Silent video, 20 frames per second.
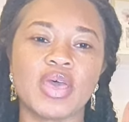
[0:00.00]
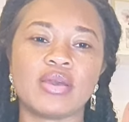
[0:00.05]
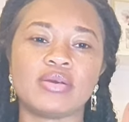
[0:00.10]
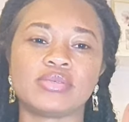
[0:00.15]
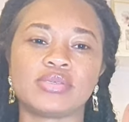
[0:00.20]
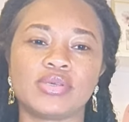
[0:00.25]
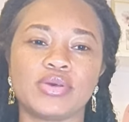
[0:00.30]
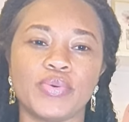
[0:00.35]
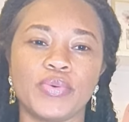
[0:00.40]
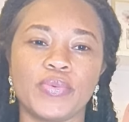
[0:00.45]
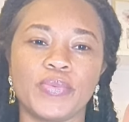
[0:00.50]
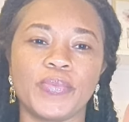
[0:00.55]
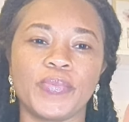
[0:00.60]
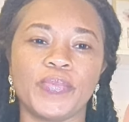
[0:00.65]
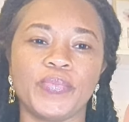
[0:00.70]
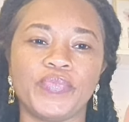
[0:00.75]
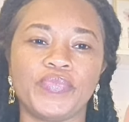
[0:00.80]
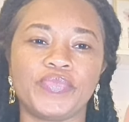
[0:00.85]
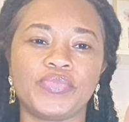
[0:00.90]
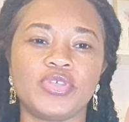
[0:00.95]
So
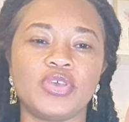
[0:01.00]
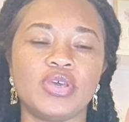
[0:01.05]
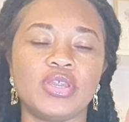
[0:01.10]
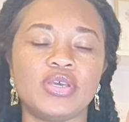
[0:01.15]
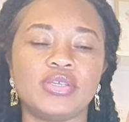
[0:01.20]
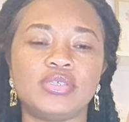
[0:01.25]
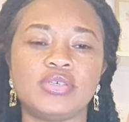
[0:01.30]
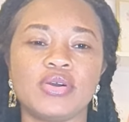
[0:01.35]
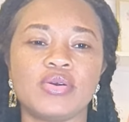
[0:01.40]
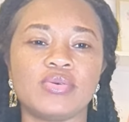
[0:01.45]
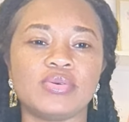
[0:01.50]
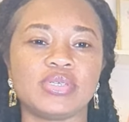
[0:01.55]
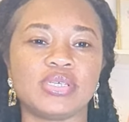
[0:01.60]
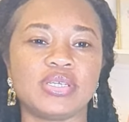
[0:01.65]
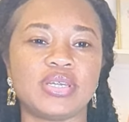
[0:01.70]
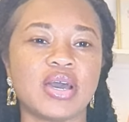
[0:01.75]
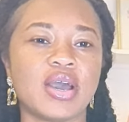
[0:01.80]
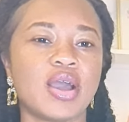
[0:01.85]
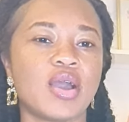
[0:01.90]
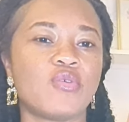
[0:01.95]
you need to
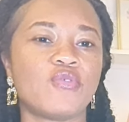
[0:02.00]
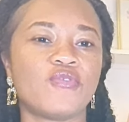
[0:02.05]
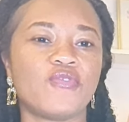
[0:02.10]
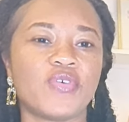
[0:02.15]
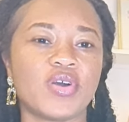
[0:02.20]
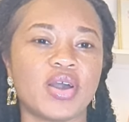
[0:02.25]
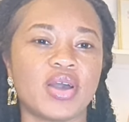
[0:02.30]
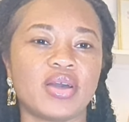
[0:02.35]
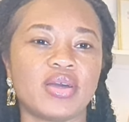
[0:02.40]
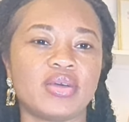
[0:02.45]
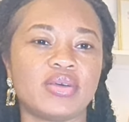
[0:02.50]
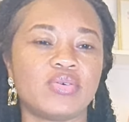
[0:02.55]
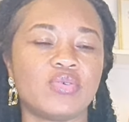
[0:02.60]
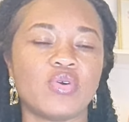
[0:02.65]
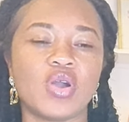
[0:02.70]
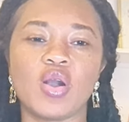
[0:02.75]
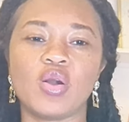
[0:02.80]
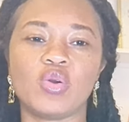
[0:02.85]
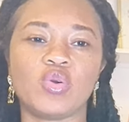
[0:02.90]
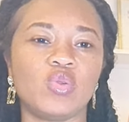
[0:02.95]
consider how far or
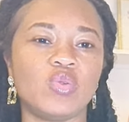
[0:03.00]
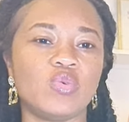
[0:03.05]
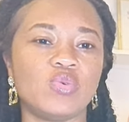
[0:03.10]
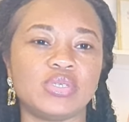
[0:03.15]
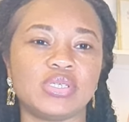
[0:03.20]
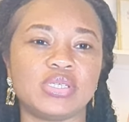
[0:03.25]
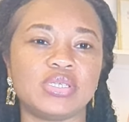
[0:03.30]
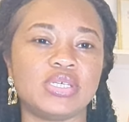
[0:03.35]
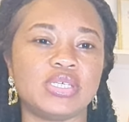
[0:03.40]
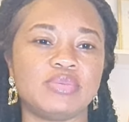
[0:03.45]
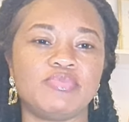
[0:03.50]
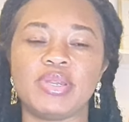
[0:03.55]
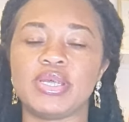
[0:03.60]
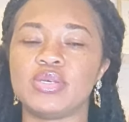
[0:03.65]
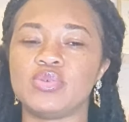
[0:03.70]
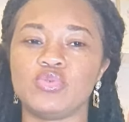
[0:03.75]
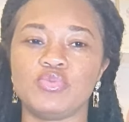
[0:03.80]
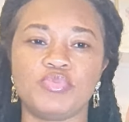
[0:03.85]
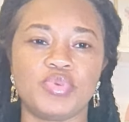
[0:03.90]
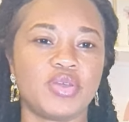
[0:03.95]
how close this
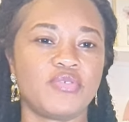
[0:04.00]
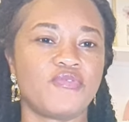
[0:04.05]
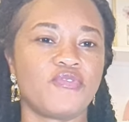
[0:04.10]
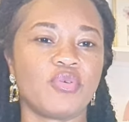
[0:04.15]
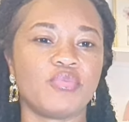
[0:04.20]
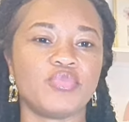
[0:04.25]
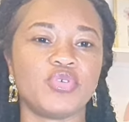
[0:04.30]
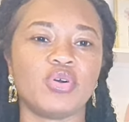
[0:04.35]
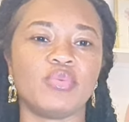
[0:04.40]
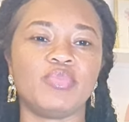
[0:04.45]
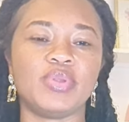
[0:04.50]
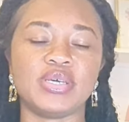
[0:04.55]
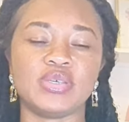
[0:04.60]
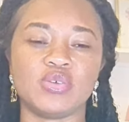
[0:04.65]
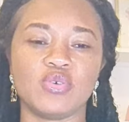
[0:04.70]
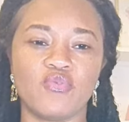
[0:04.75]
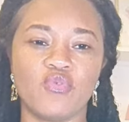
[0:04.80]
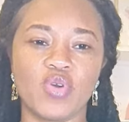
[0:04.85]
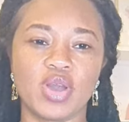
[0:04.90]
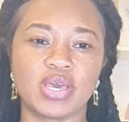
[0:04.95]
place will be from your place
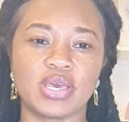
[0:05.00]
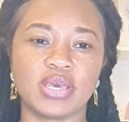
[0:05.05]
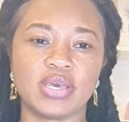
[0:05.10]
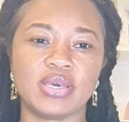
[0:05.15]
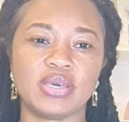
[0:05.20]
of work.